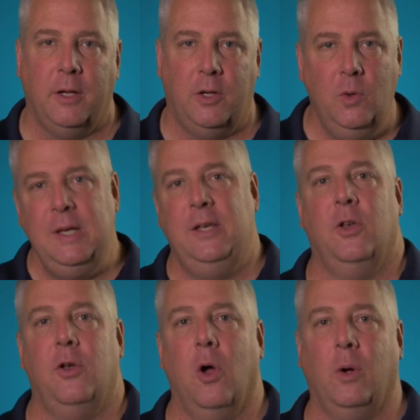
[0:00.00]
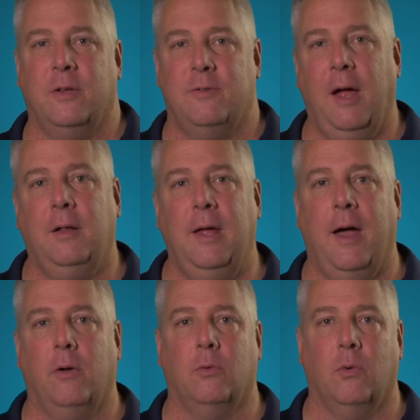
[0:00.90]
You need to know exactly
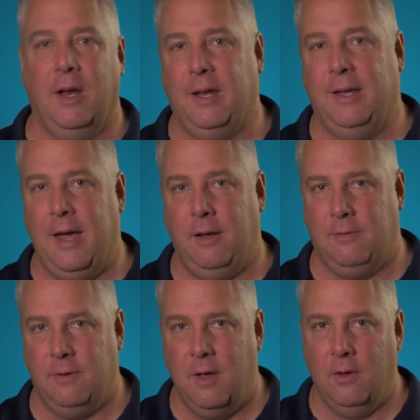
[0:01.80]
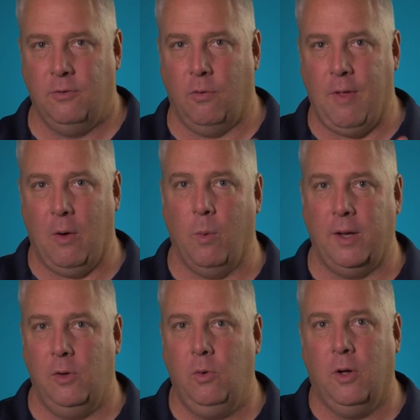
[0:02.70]
how to write a case so that way
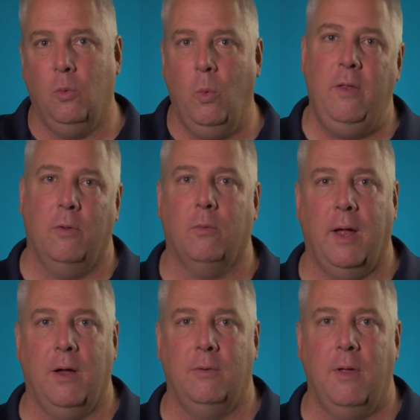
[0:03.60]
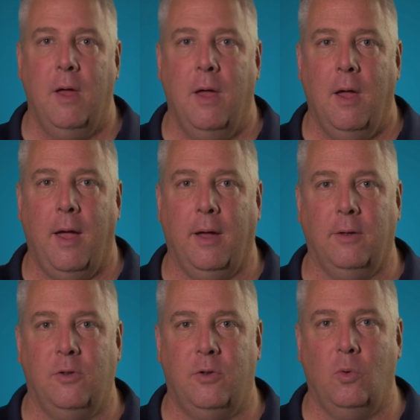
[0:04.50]
you can win the round
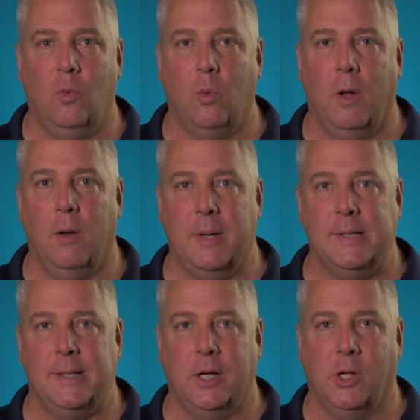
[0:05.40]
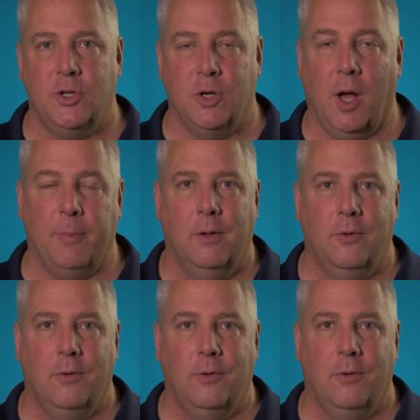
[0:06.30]
and do an amazing job.